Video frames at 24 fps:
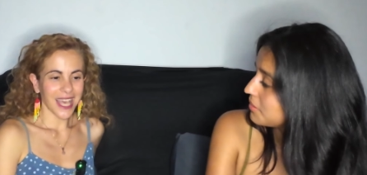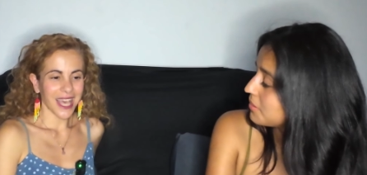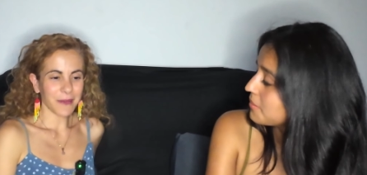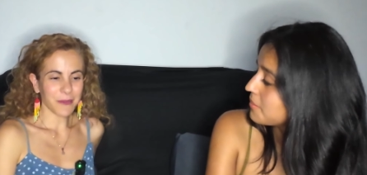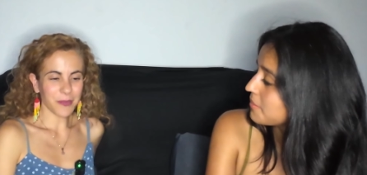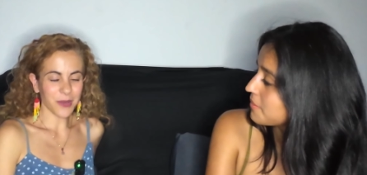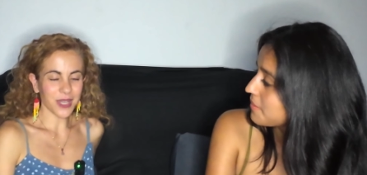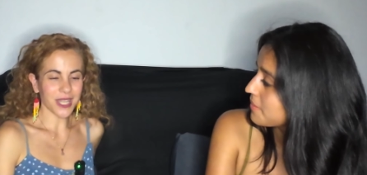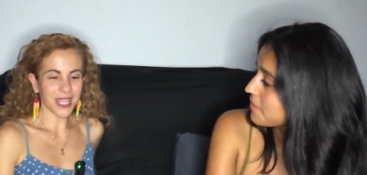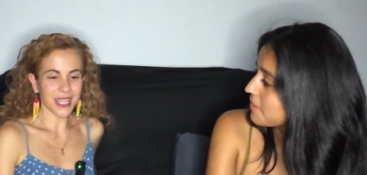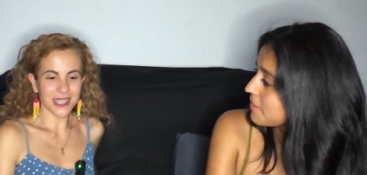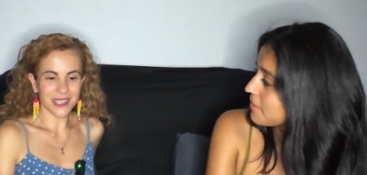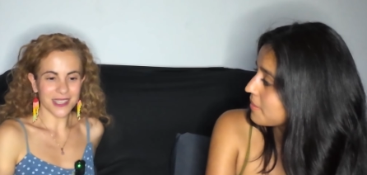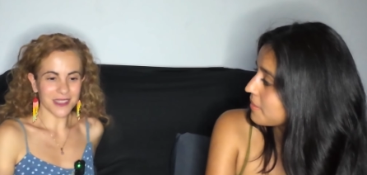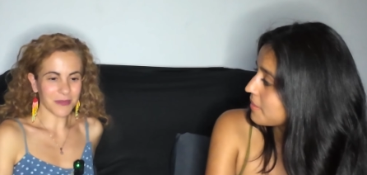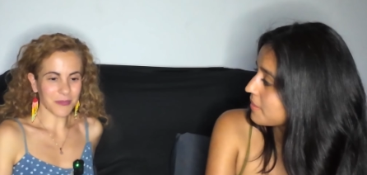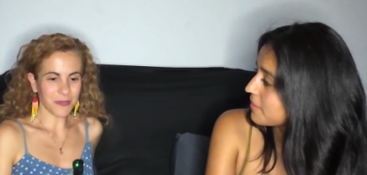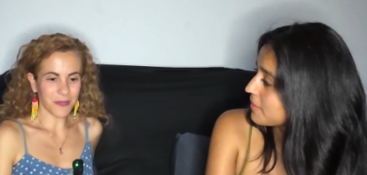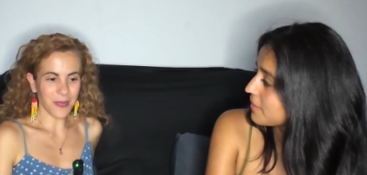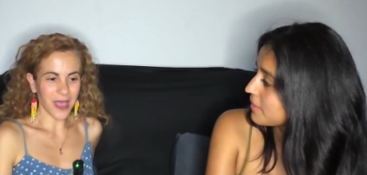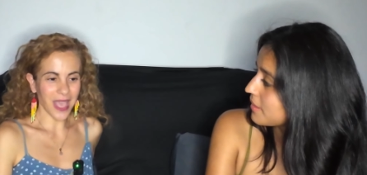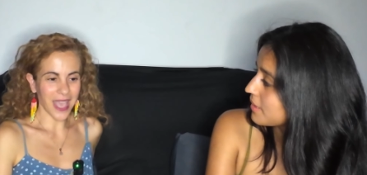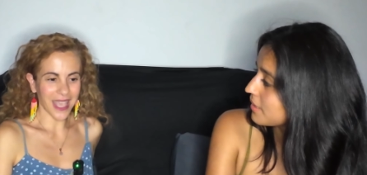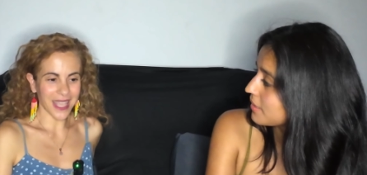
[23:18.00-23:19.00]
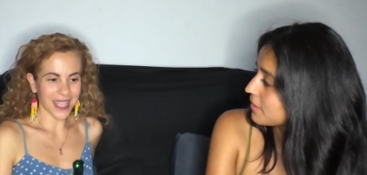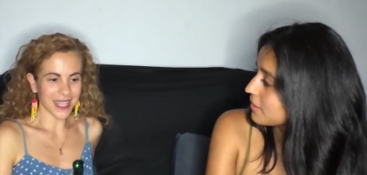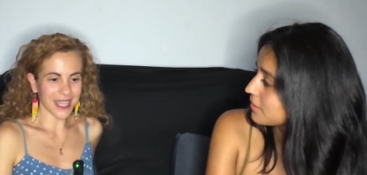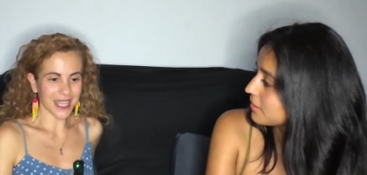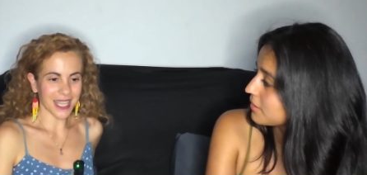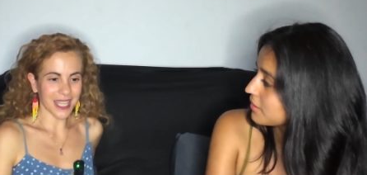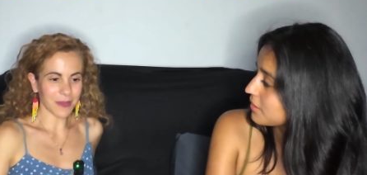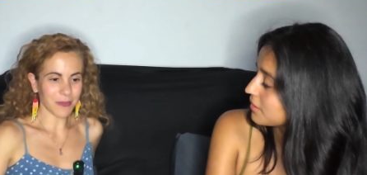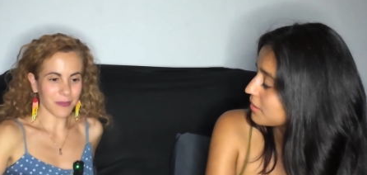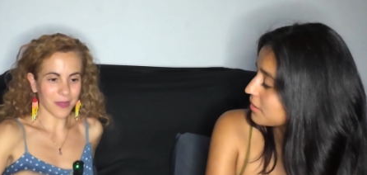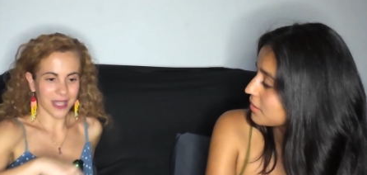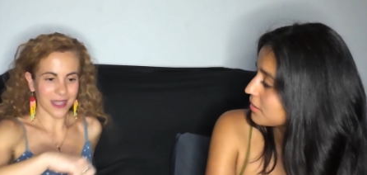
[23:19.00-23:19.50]
Speaker 1: But in Spain, it
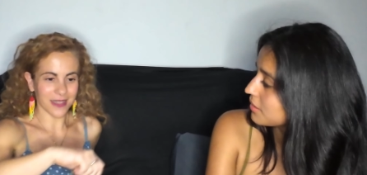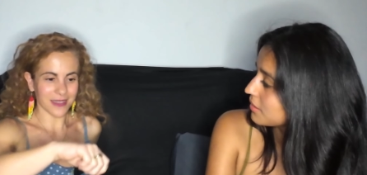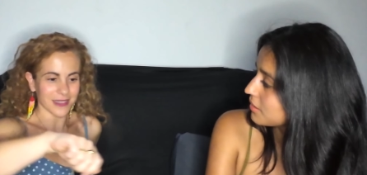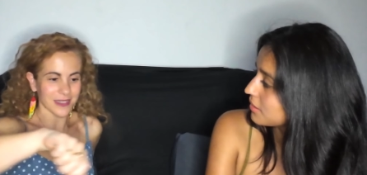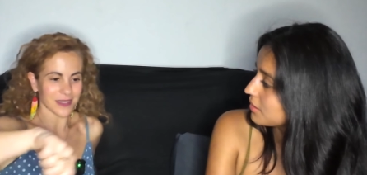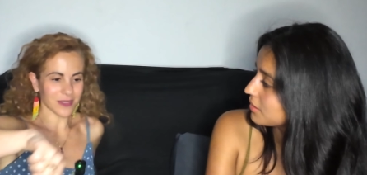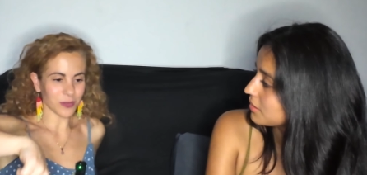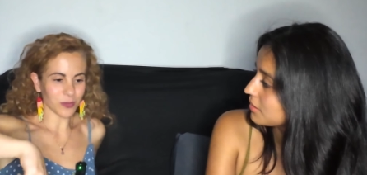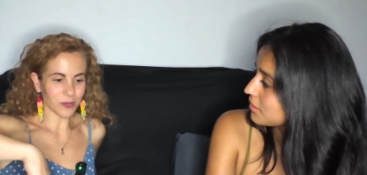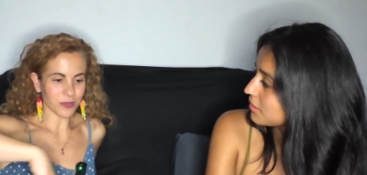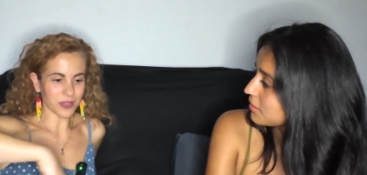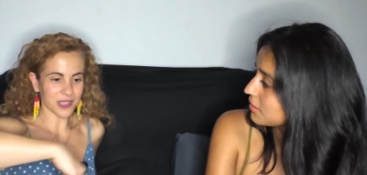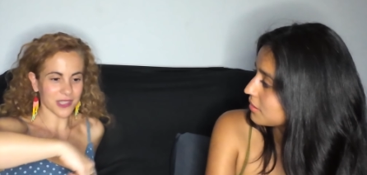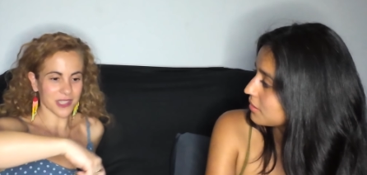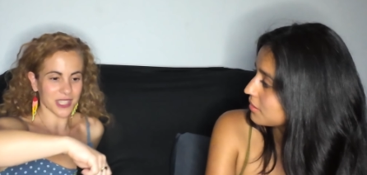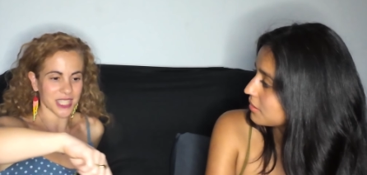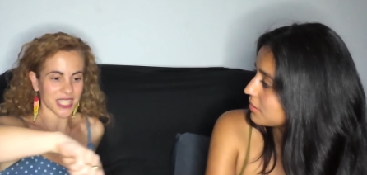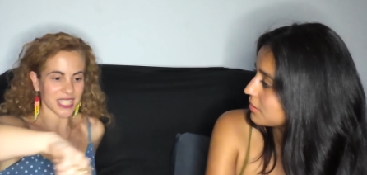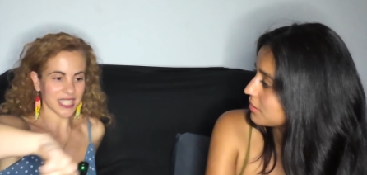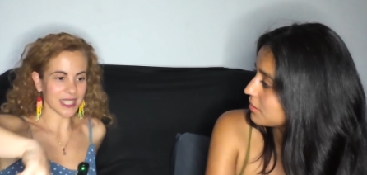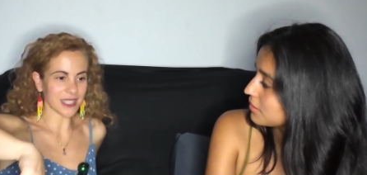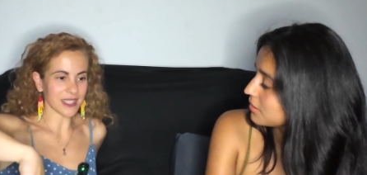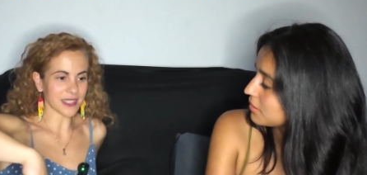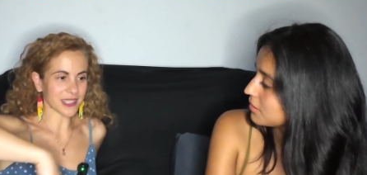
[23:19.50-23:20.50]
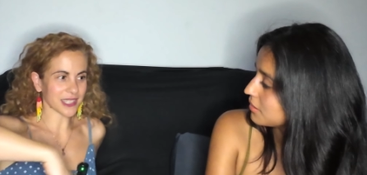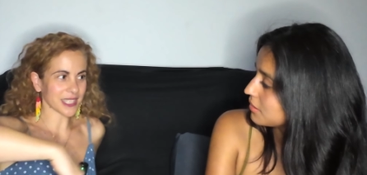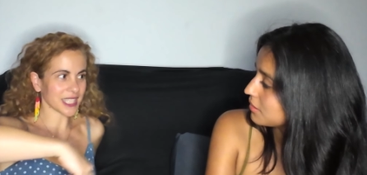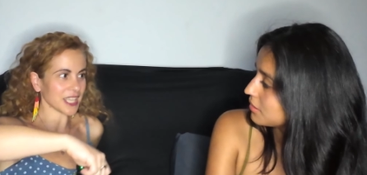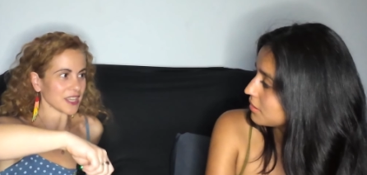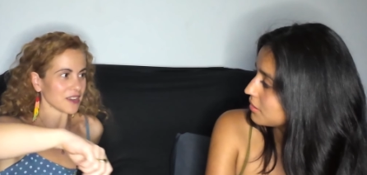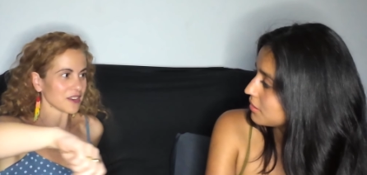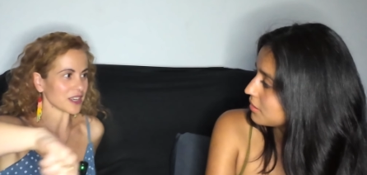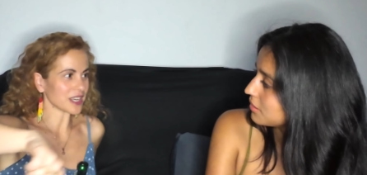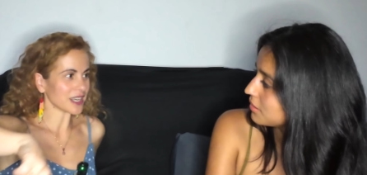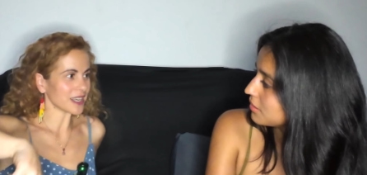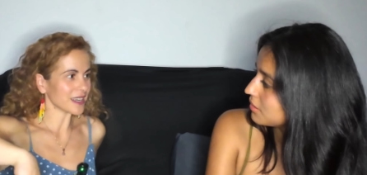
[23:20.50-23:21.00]
means to
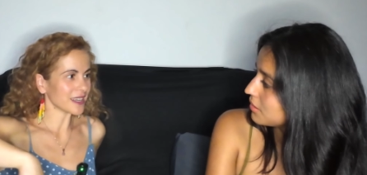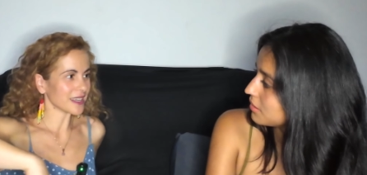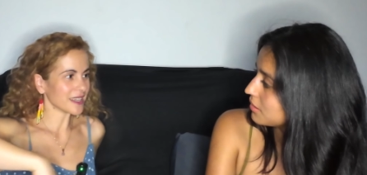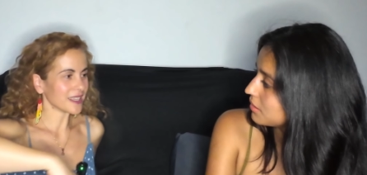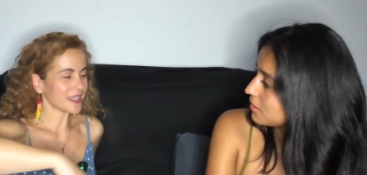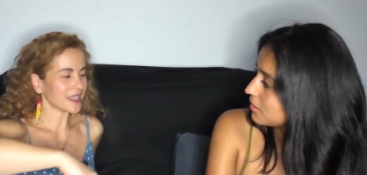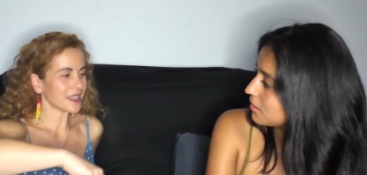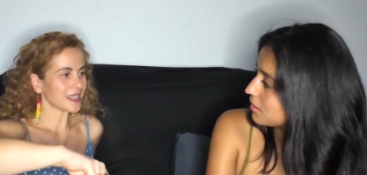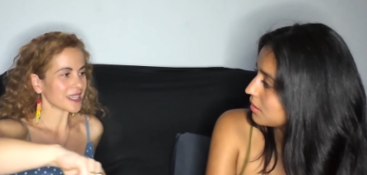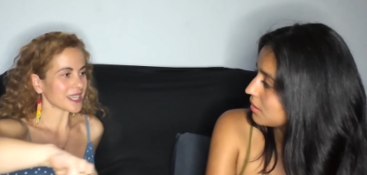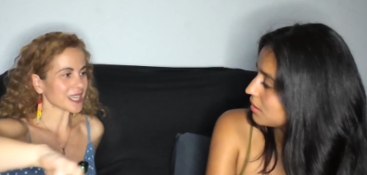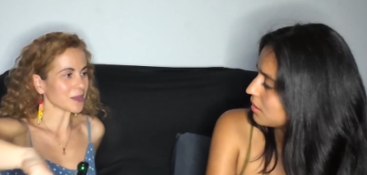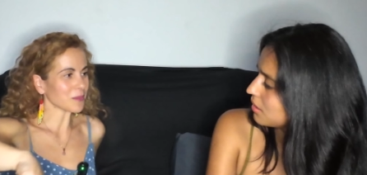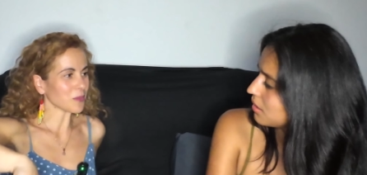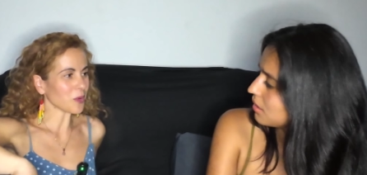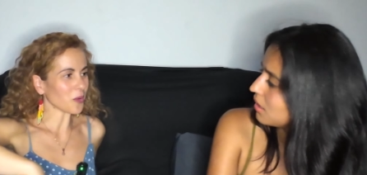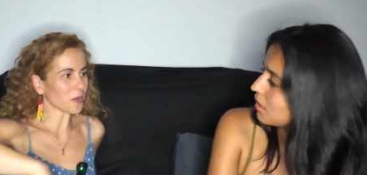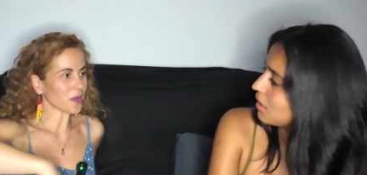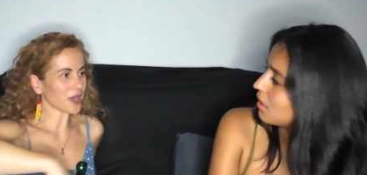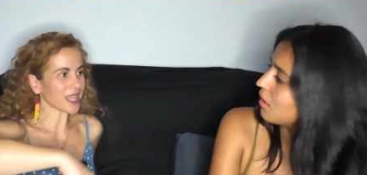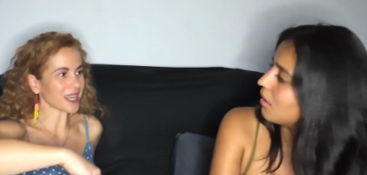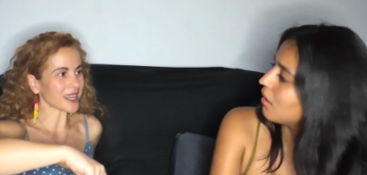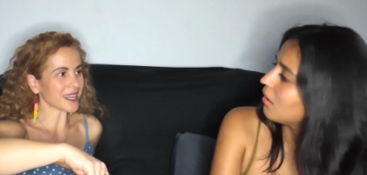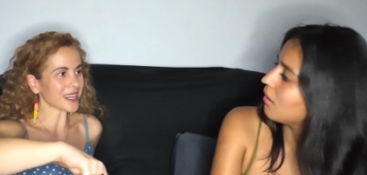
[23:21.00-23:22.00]
steer, remover.